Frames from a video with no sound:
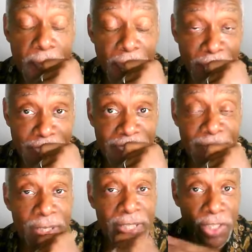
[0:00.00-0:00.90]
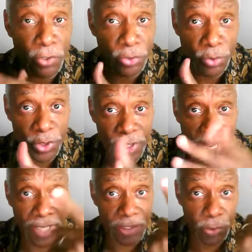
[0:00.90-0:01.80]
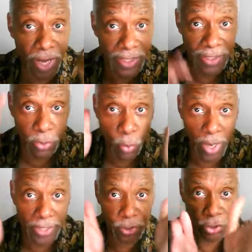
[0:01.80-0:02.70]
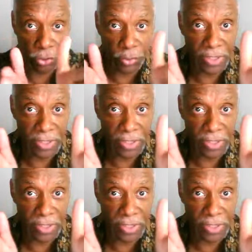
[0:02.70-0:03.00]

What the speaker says: And let me take you to the side so I can quiet you.